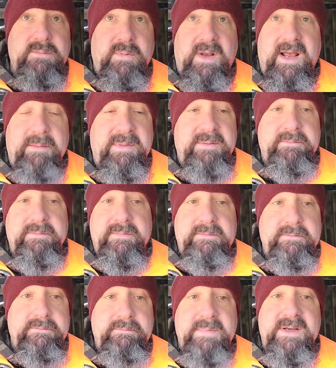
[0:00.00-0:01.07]
how many
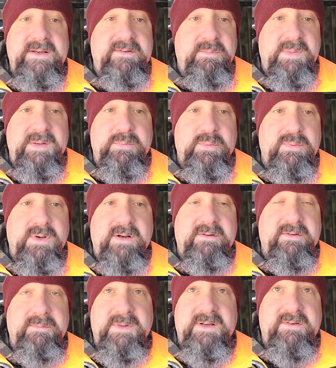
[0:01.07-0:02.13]
millions of people,
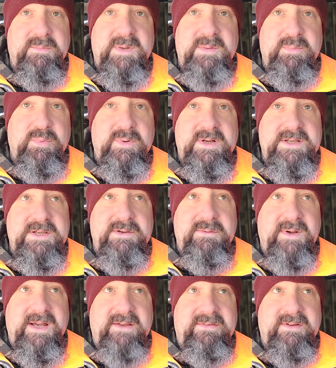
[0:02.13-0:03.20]
hundreds of millions of people in the
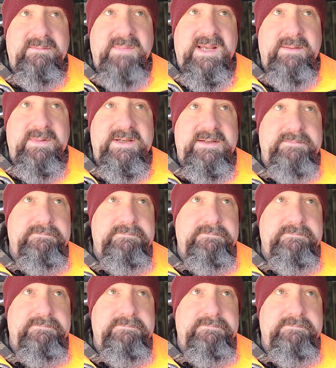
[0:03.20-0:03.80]
U.S., and maybe